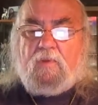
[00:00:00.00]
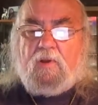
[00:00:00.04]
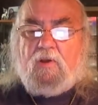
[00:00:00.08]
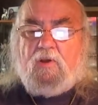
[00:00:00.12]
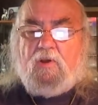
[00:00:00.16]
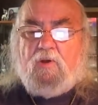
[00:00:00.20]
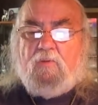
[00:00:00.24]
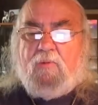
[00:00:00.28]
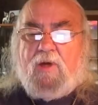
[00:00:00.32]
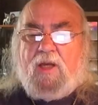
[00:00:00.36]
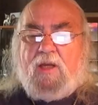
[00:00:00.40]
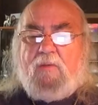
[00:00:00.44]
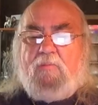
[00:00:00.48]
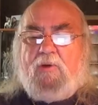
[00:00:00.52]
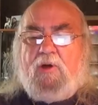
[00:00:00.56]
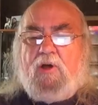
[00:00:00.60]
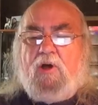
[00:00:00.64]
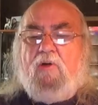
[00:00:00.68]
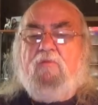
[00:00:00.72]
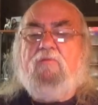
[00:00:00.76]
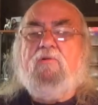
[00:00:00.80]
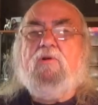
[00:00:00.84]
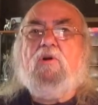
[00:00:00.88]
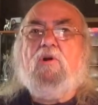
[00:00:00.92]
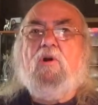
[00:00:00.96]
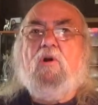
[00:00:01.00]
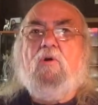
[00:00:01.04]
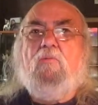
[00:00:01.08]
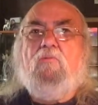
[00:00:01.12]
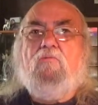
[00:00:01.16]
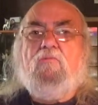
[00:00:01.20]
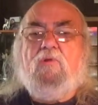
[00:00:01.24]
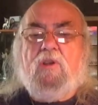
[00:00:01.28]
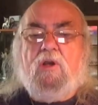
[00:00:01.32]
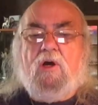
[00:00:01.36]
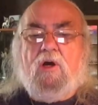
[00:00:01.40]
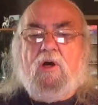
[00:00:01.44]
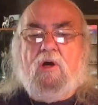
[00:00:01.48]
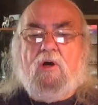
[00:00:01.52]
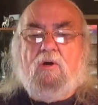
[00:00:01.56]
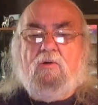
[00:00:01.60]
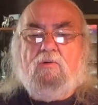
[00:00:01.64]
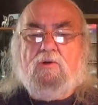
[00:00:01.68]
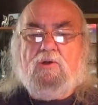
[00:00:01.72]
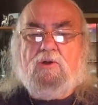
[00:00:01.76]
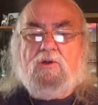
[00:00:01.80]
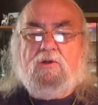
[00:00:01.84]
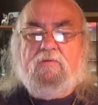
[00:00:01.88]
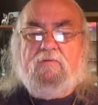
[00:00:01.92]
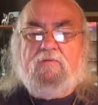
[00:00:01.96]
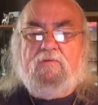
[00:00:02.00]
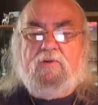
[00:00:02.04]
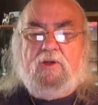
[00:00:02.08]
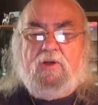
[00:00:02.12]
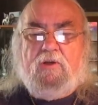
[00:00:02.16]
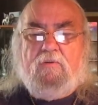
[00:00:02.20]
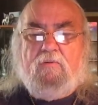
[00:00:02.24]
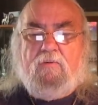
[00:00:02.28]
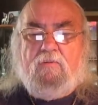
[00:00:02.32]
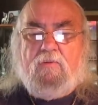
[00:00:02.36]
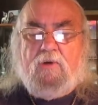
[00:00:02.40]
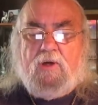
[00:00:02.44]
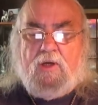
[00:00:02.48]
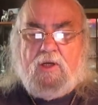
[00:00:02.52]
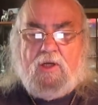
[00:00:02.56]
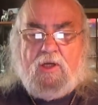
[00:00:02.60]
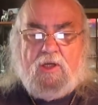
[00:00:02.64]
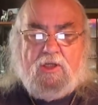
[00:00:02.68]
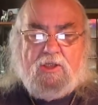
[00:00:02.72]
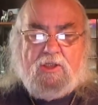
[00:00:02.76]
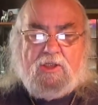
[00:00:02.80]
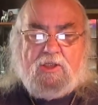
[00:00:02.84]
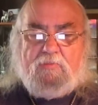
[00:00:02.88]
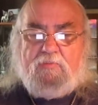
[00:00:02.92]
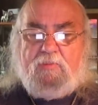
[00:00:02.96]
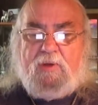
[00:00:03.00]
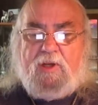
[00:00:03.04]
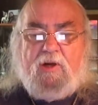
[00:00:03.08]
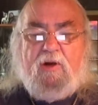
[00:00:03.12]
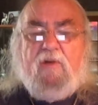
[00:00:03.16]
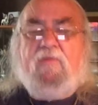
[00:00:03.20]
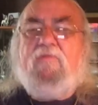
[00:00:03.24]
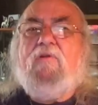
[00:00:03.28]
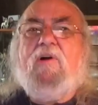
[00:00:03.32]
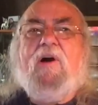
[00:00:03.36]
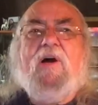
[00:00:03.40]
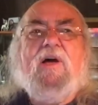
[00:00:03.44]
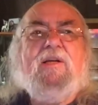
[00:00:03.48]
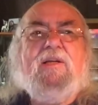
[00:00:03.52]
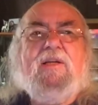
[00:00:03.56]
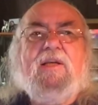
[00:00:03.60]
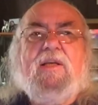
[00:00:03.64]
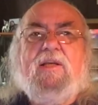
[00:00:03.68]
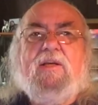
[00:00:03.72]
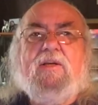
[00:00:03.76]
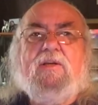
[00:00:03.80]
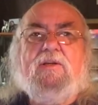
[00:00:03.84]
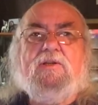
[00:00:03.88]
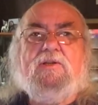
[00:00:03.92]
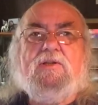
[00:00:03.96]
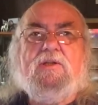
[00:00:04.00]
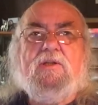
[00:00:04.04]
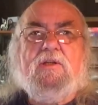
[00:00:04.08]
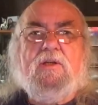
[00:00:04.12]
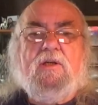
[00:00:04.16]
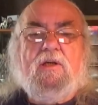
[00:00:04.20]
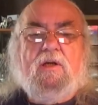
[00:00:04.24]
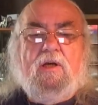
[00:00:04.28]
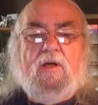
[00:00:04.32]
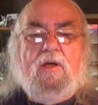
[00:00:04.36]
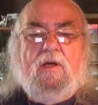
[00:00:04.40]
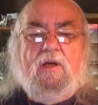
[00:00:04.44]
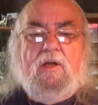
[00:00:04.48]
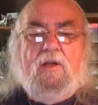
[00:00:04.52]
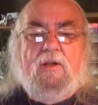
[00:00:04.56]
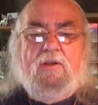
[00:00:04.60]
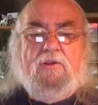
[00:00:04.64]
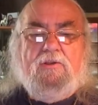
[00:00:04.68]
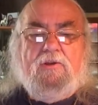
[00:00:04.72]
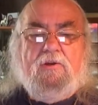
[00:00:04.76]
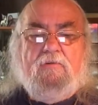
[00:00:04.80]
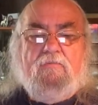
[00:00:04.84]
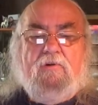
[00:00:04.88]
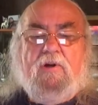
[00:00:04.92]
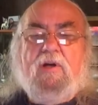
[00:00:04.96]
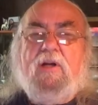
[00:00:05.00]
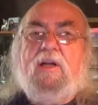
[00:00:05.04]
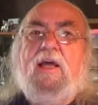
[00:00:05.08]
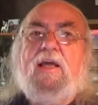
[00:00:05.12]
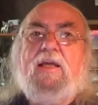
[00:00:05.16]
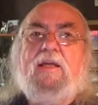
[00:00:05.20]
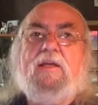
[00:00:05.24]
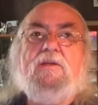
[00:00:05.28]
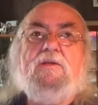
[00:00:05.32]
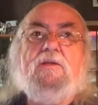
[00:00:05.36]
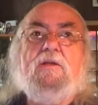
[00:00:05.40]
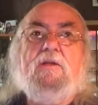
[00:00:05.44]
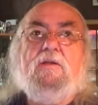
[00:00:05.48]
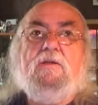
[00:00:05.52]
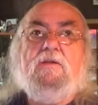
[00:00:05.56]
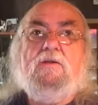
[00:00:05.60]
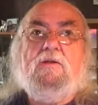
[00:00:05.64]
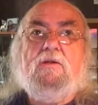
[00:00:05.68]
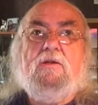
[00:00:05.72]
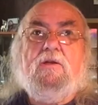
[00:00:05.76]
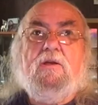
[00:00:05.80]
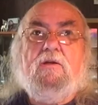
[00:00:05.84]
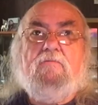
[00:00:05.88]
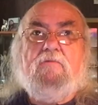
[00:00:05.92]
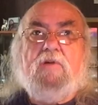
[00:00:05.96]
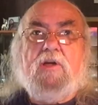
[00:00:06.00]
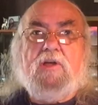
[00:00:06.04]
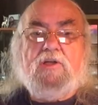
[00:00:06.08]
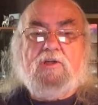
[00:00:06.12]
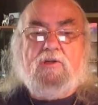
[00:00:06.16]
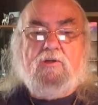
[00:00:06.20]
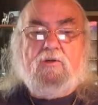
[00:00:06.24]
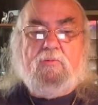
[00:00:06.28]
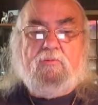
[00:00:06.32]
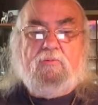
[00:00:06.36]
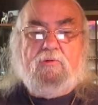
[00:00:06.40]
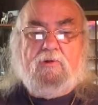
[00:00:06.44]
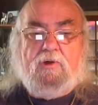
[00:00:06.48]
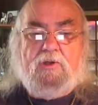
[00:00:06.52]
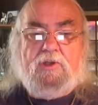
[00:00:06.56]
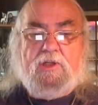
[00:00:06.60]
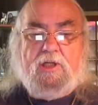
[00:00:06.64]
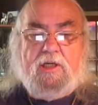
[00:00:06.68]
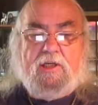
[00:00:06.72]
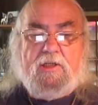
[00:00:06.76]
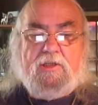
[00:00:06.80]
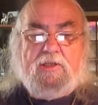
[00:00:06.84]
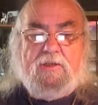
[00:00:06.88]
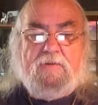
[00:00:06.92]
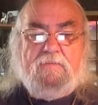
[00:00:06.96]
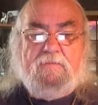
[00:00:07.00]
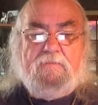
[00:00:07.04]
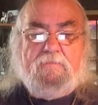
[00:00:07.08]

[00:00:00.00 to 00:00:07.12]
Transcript: You may be overcome with a host of new spin-off ideas that relate to the original project.